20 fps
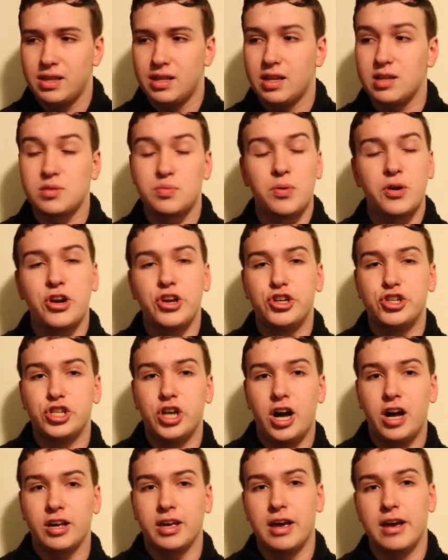that's pretty
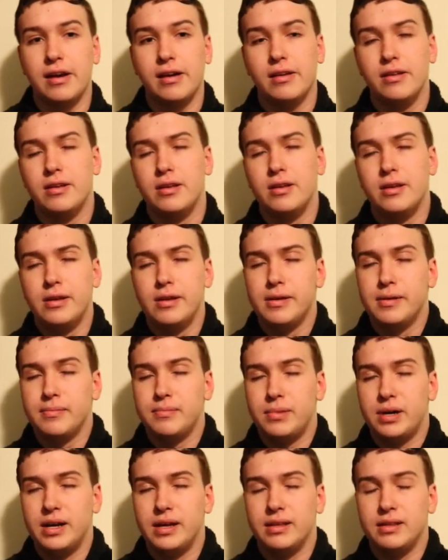shocking.
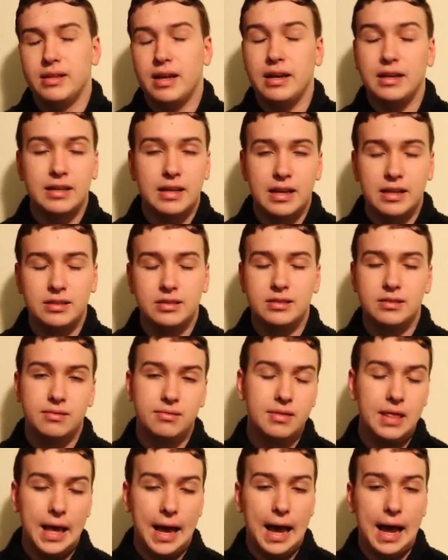But they did
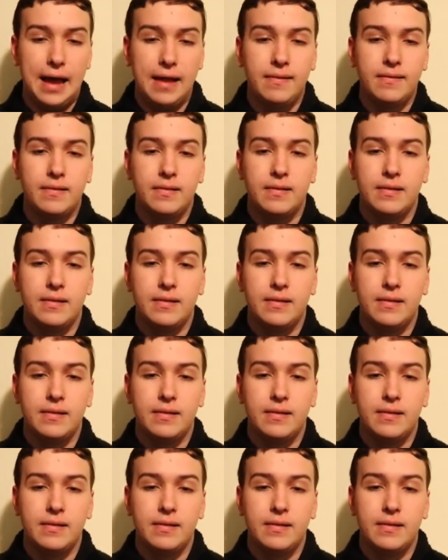that,